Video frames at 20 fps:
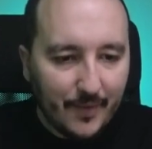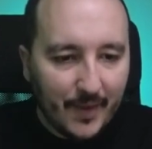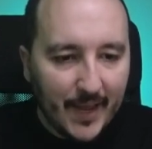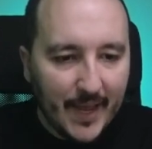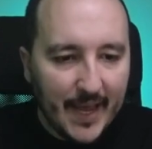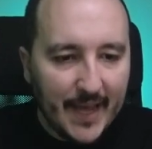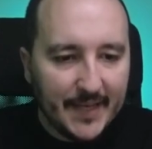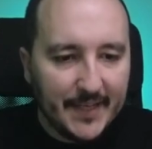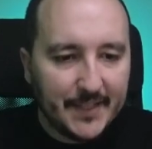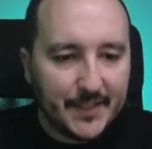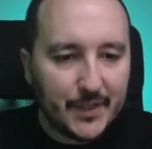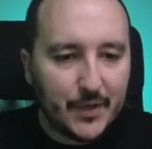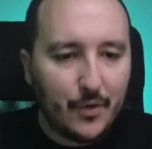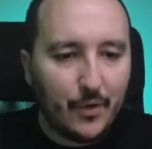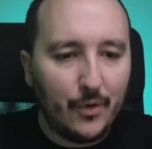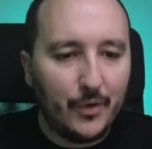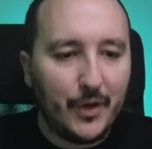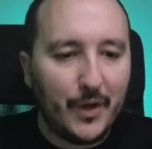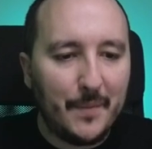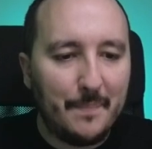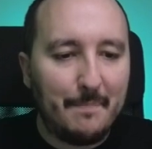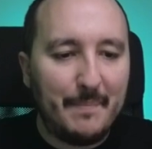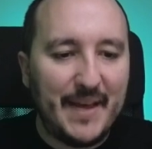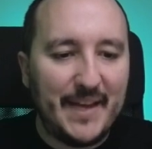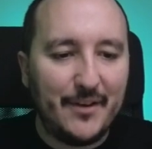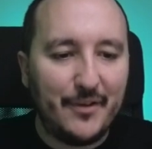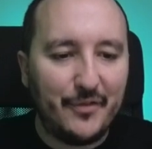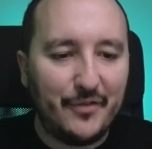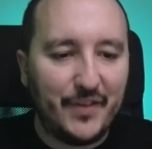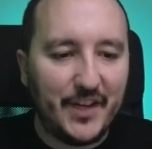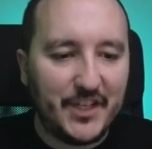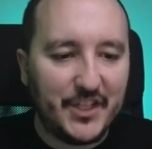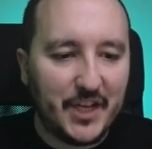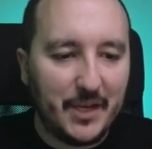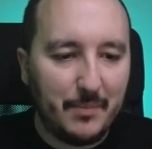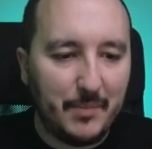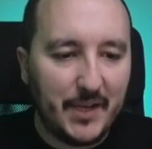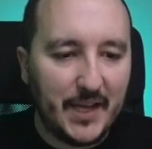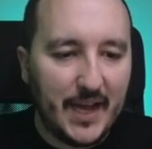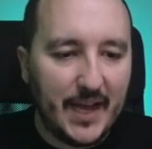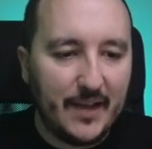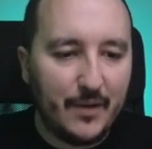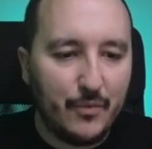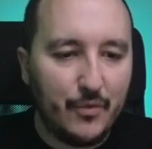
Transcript: and it's called a better fetch API,